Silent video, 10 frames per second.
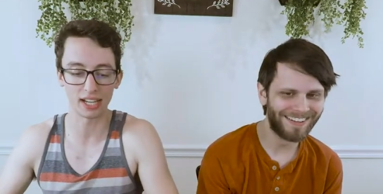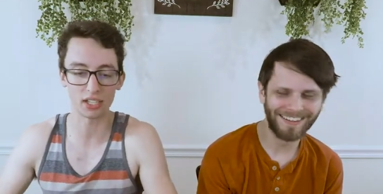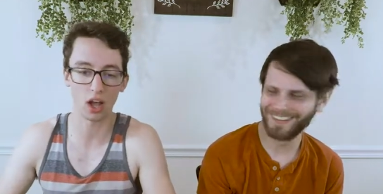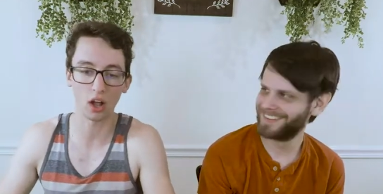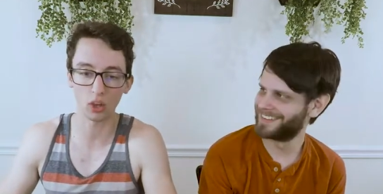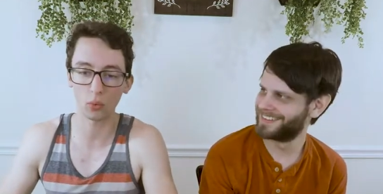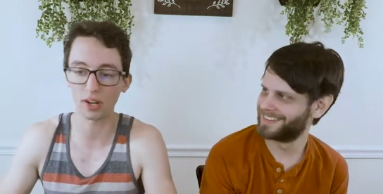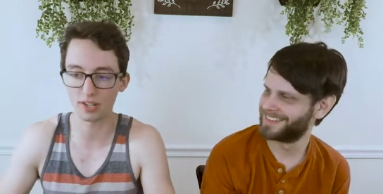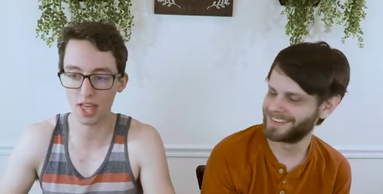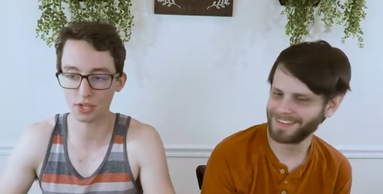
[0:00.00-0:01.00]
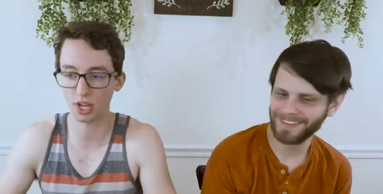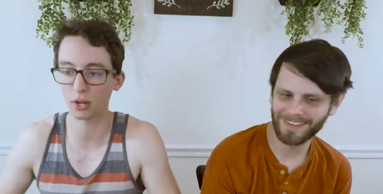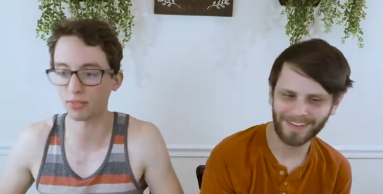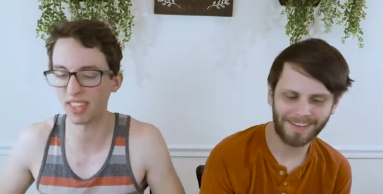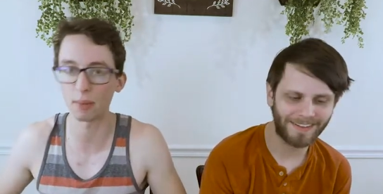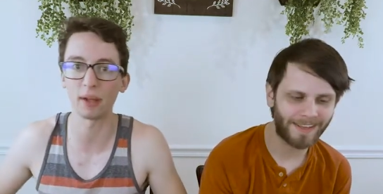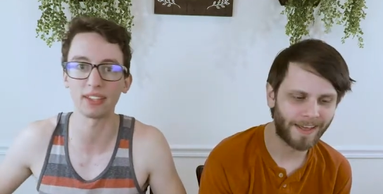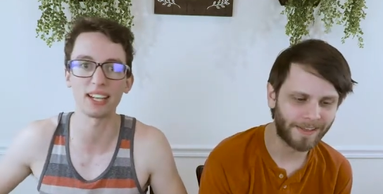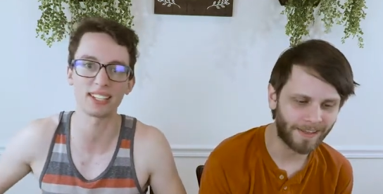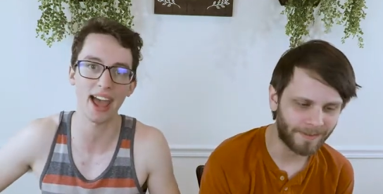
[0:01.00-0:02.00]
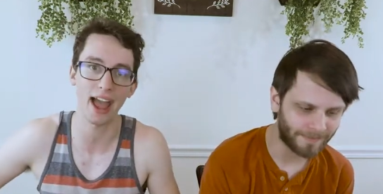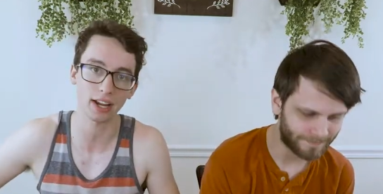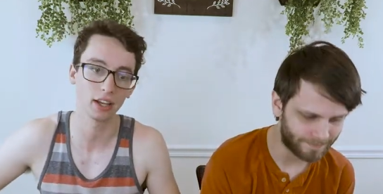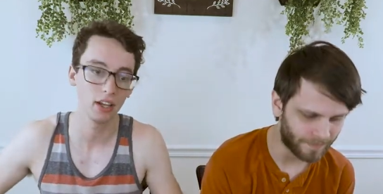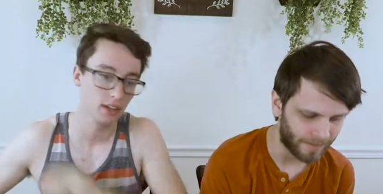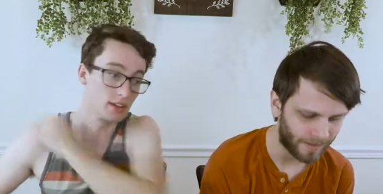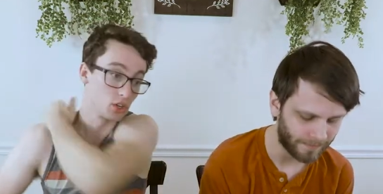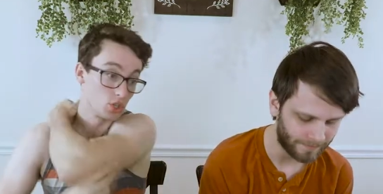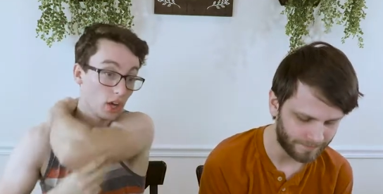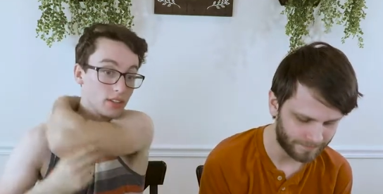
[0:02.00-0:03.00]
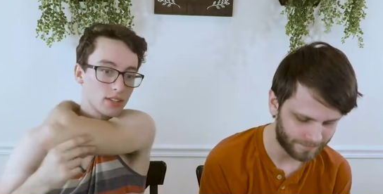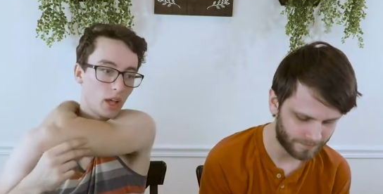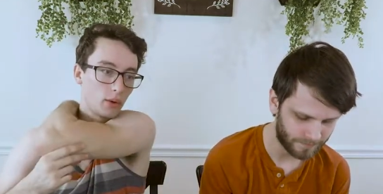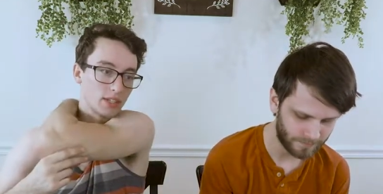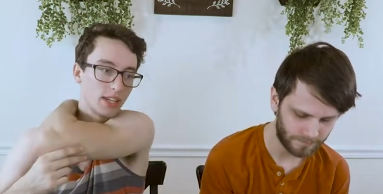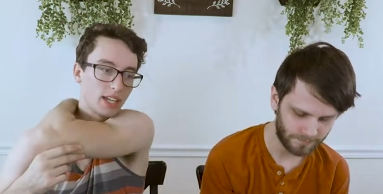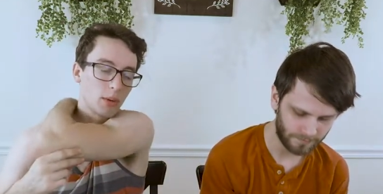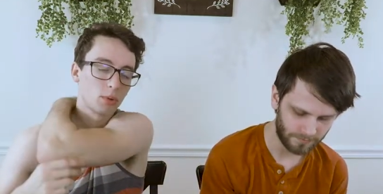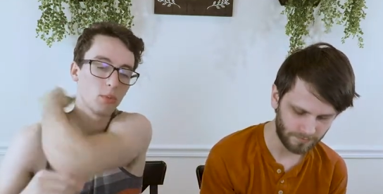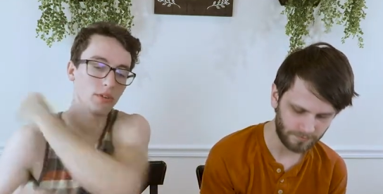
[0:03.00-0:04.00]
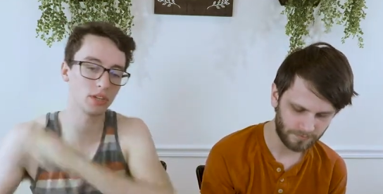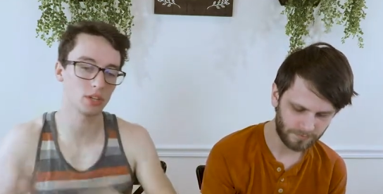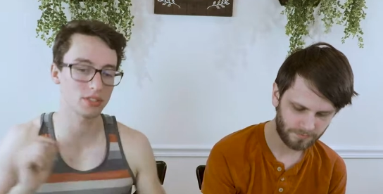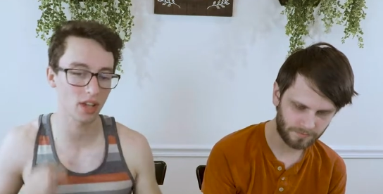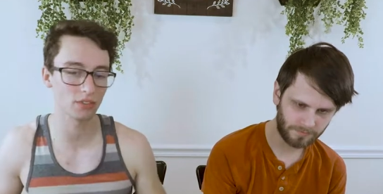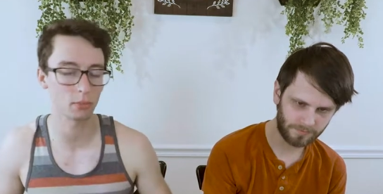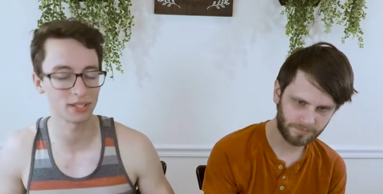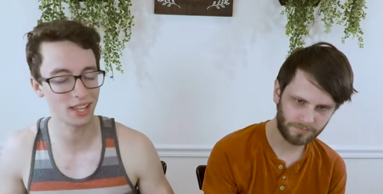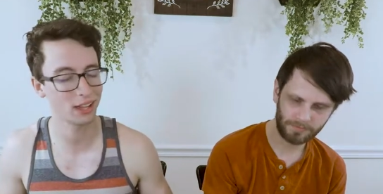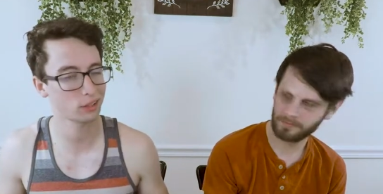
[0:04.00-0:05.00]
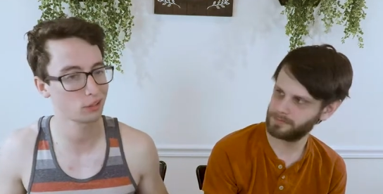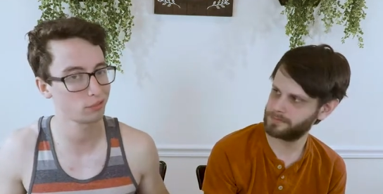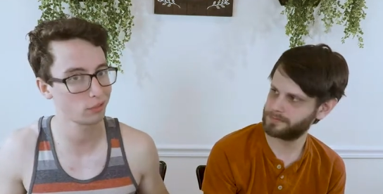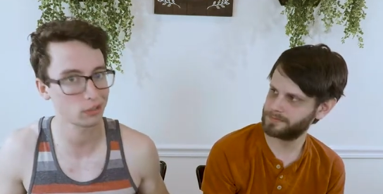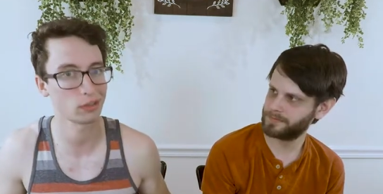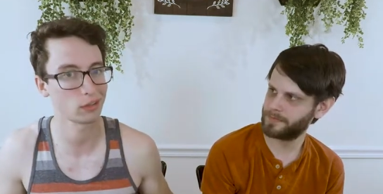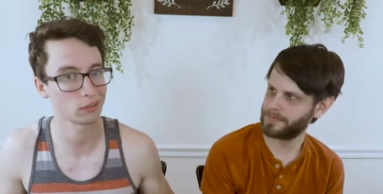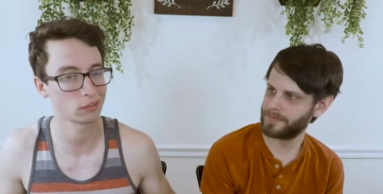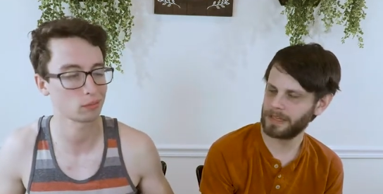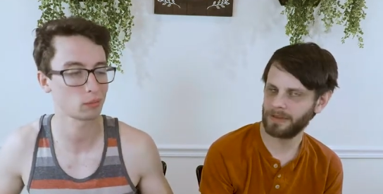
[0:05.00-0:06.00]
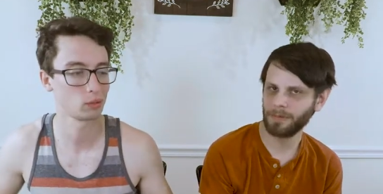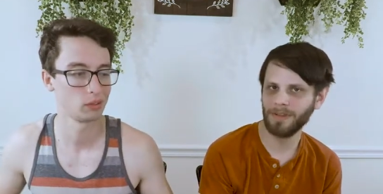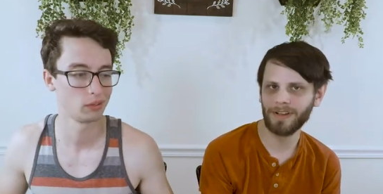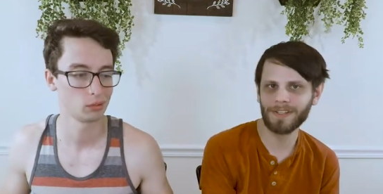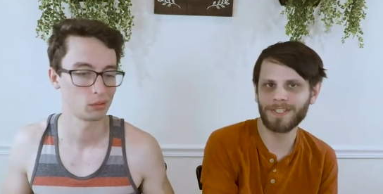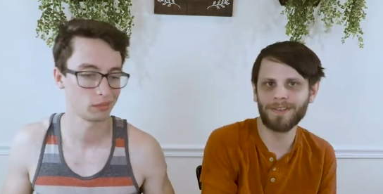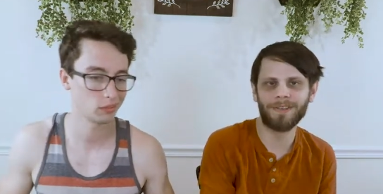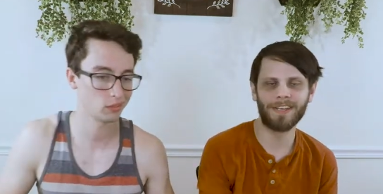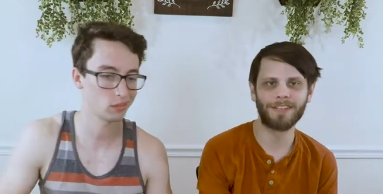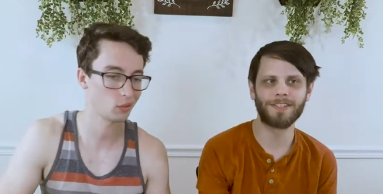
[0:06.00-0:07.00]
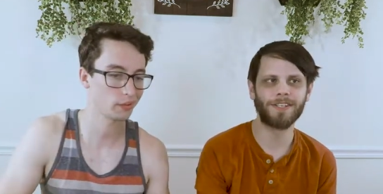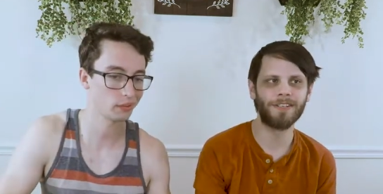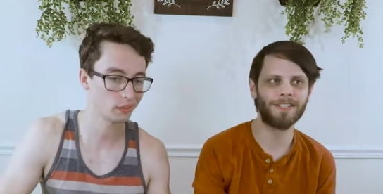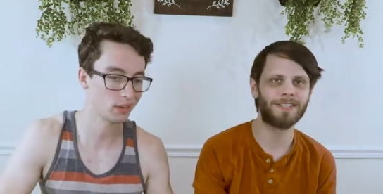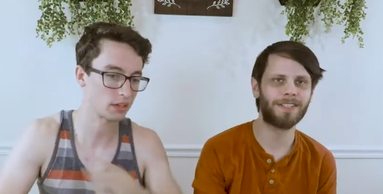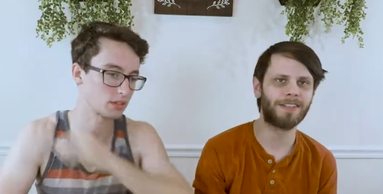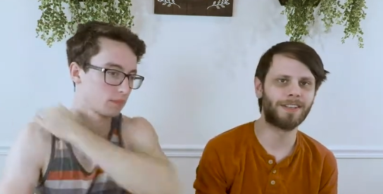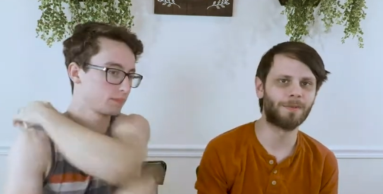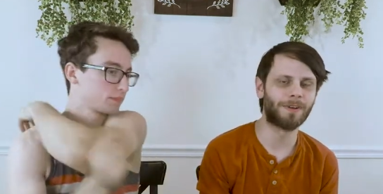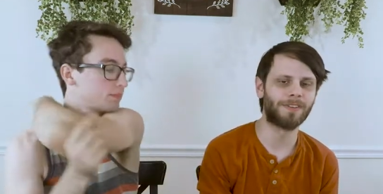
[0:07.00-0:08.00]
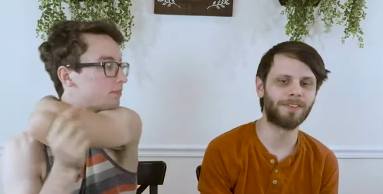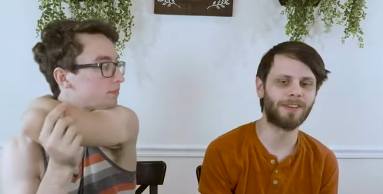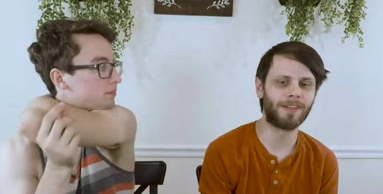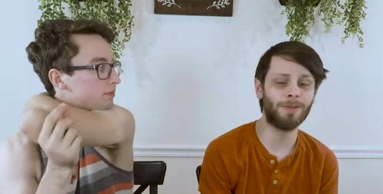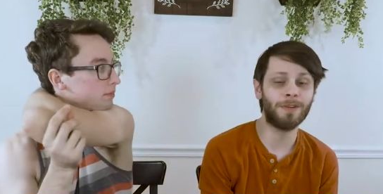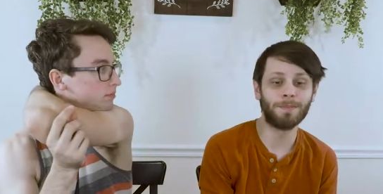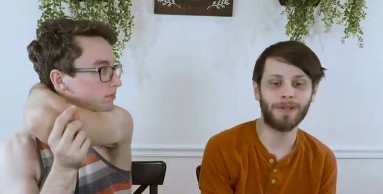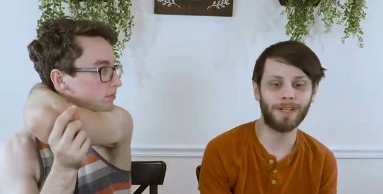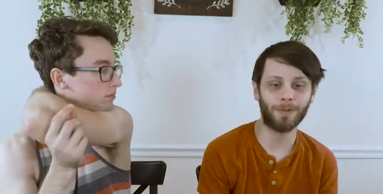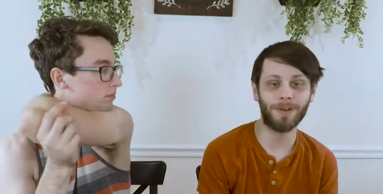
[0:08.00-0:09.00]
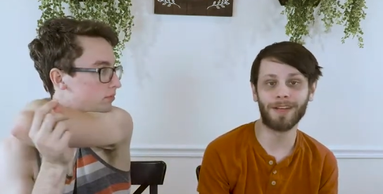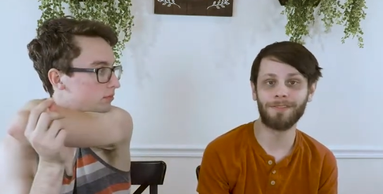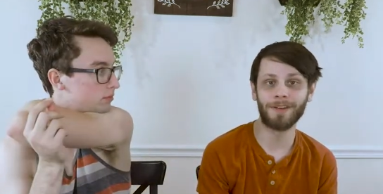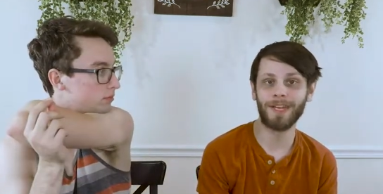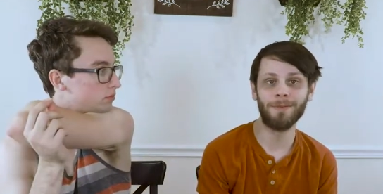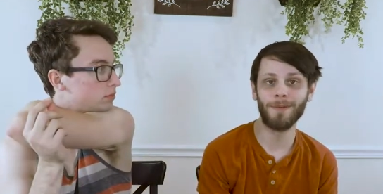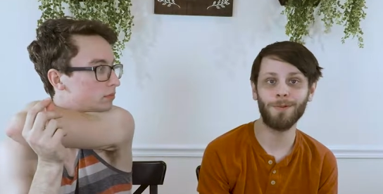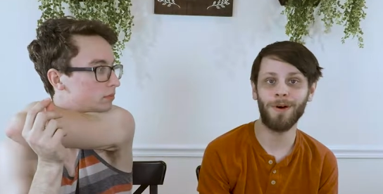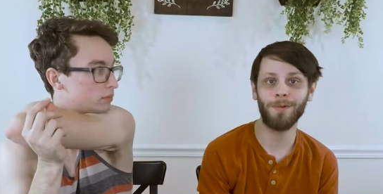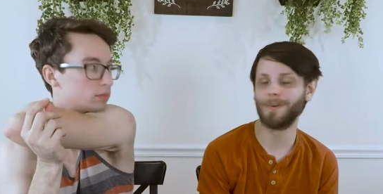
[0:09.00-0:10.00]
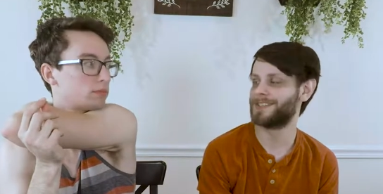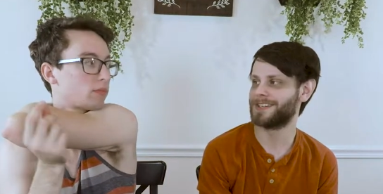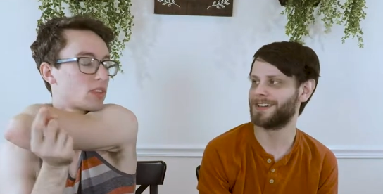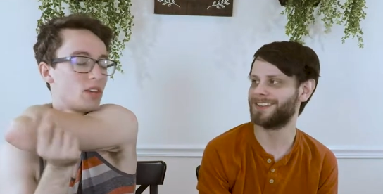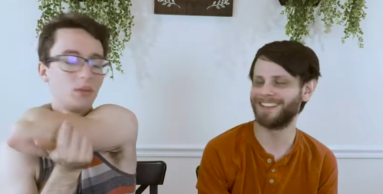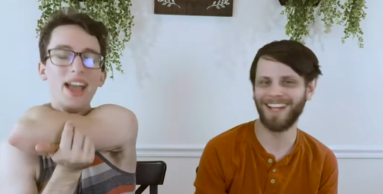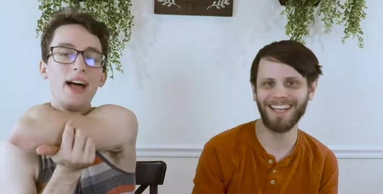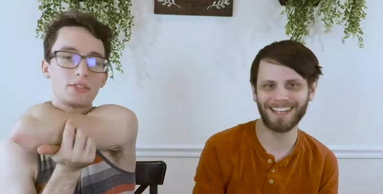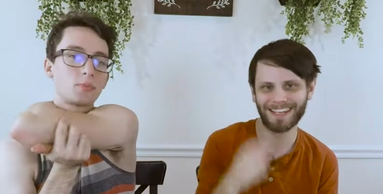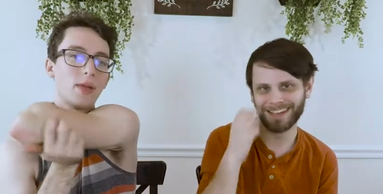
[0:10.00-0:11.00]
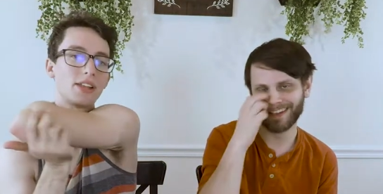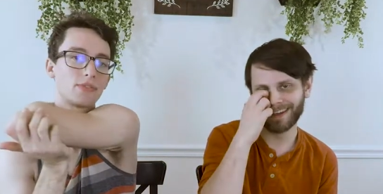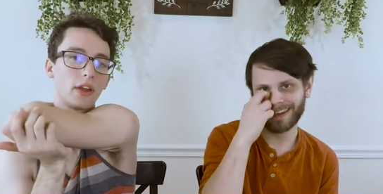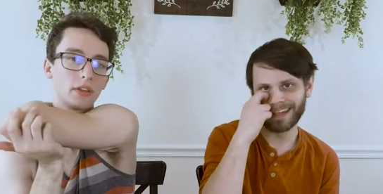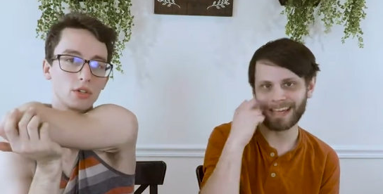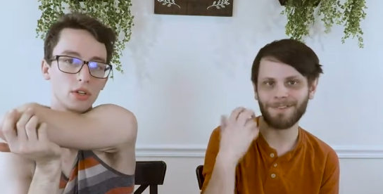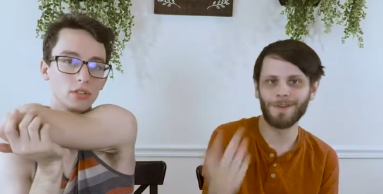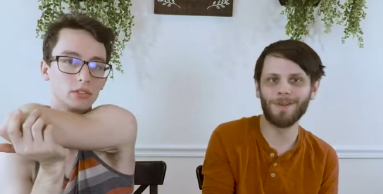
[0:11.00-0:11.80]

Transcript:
Speaker 1: to Hollow One and Death Shadow, and then I'm yeah, on the yeah. attack." Yeah. Jund is always like, I'm removing your stuff, I'm attacking you if I can.
Speaker 2: Well, it also, you like, Jund is the thing where it's like, you can play whatever game you want with Jund. Like, yeah, that's,
Speaker 1: that's fairly true.
Speaker 2: If you